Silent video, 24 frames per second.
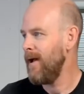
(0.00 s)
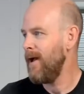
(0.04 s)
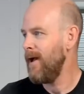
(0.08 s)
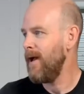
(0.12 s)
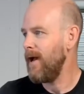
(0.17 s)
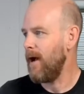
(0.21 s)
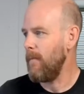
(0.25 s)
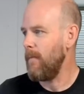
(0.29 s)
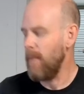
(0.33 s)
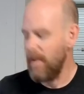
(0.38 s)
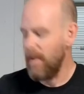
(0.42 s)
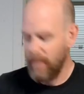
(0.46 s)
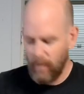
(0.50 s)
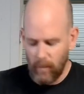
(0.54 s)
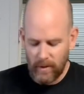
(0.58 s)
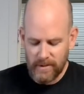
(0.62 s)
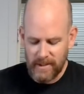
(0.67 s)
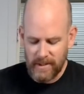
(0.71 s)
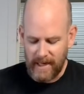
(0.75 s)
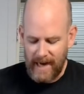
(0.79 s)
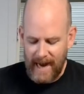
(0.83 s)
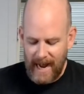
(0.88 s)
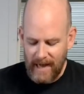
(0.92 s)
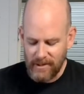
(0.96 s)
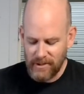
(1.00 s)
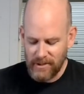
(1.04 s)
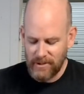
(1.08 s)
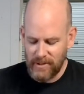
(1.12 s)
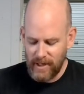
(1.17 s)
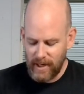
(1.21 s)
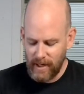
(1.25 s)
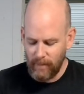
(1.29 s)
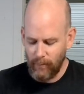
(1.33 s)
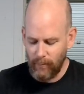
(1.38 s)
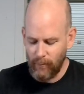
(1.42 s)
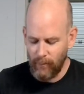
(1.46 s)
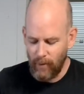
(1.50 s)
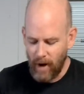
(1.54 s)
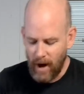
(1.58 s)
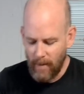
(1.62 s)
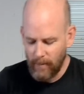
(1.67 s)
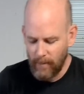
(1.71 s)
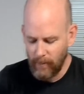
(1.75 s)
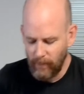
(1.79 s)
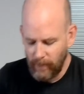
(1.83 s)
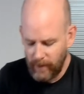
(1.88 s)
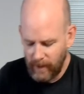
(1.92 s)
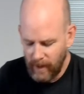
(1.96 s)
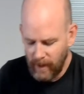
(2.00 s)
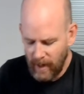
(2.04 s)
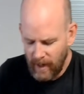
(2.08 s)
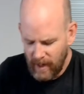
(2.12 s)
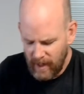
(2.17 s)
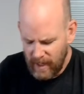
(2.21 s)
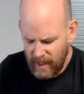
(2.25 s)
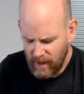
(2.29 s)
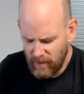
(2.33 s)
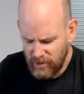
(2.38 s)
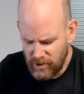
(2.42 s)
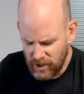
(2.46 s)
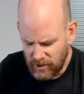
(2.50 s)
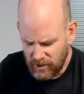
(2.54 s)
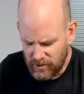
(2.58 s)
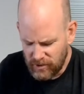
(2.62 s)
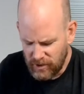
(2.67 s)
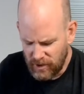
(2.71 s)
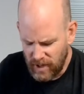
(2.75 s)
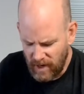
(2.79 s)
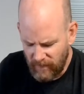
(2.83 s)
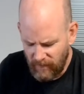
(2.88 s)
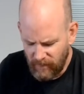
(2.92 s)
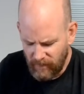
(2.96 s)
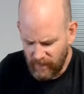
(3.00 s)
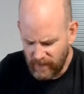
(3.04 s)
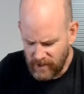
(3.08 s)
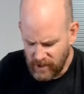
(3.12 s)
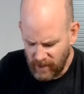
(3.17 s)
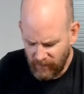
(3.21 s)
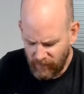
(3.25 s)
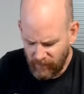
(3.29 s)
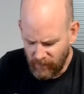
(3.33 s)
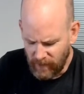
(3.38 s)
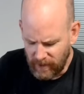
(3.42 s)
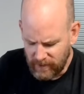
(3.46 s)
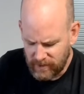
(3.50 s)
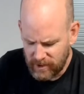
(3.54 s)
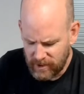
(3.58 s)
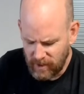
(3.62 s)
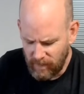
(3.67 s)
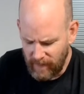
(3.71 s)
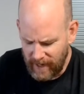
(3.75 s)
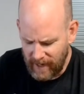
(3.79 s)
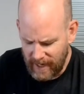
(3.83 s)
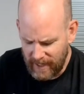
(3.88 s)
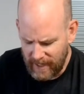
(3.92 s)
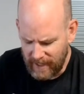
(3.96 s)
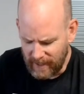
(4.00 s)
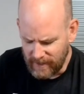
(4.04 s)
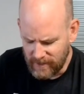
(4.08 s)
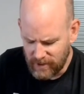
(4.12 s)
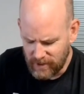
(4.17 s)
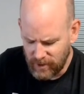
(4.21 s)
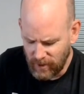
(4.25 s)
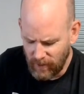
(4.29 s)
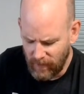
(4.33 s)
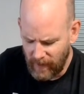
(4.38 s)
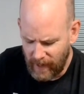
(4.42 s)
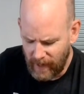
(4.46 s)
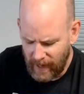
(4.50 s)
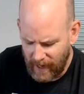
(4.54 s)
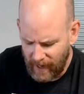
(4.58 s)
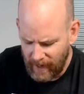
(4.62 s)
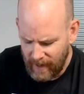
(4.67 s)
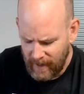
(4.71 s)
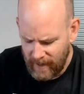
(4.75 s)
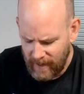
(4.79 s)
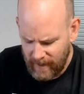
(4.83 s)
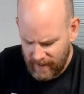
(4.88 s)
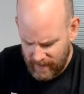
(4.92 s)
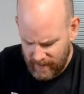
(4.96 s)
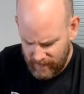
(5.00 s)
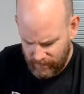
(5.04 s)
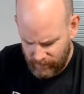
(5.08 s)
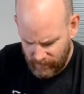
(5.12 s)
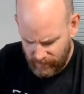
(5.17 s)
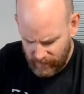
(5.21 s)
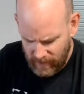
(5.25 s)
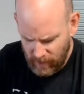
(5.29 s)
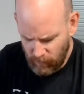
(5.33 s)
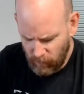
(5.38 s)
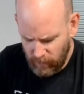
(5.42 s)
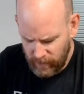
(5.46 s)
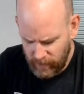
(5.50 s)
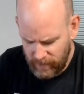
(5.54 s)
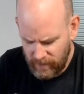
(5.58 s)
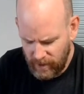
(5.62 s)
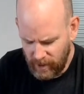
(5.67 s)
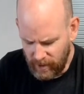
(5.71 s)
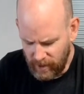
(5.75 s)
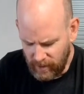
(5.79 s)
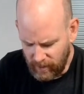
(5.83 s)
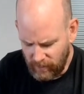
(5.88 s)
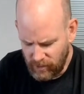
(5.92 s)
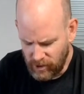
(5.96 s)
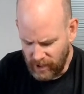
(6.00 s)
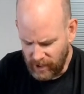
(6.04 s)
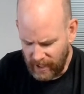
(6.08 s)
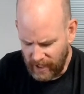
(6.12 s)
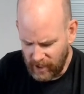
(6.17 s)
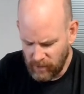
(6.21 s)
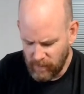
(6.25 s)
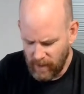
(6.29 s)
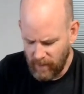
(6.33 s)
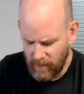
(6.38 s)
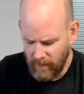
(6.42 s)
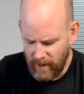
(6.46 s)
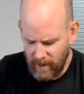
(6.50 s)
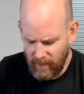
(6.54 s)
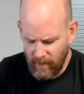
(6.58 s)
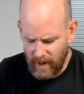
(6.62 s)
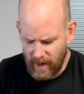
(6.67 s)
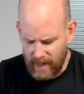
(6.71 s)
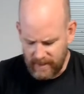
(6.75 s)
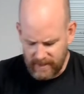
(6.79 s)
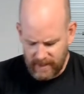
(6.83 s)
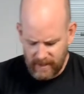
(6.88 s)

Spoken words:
I maybe wasn't agitating properly. It was just enough of a difference to make it so that it would, change my rate of rise.